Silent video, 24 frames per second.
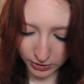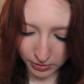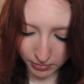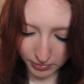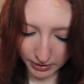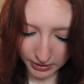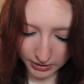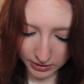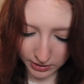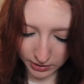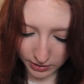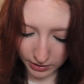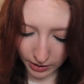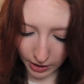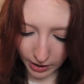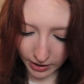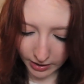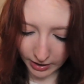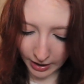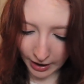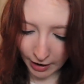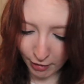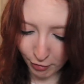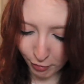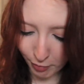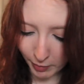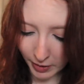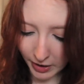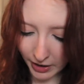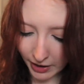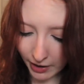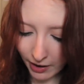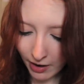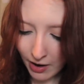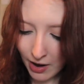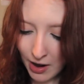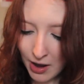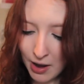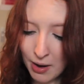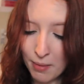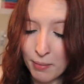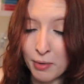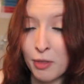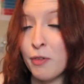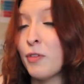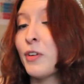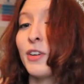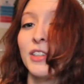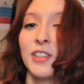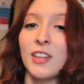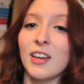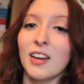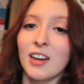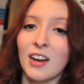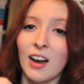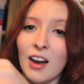to me to not have money. The first thing I